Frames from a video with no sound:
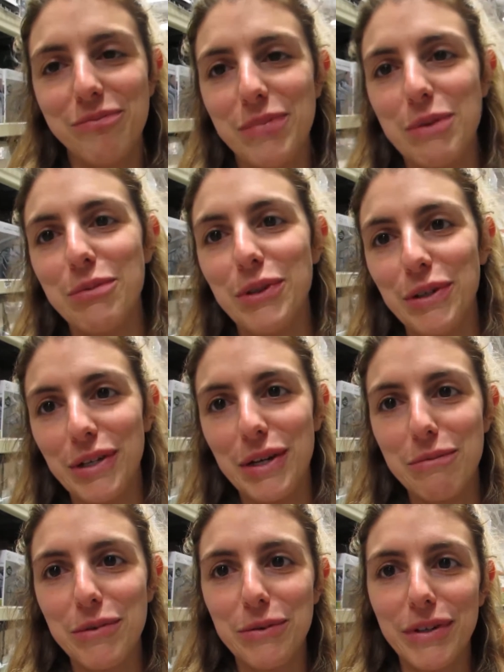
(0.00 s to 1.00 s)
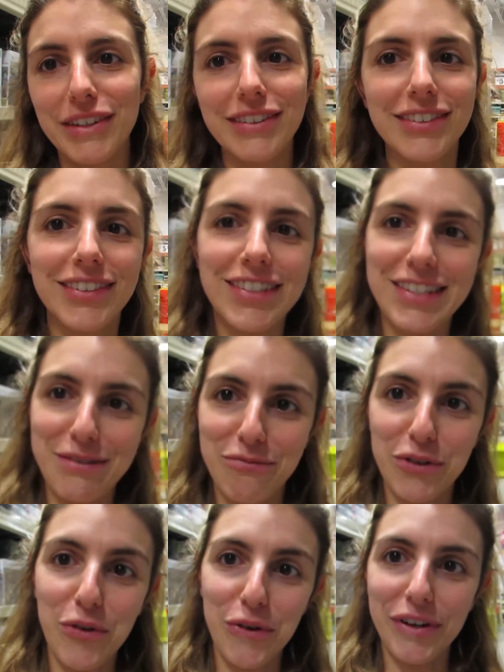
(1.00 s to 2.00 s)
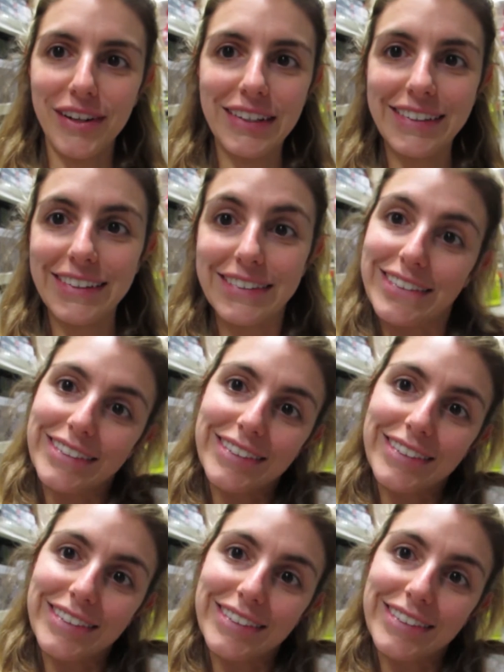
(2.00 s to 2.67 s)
People look at me weird because I'm wearing one.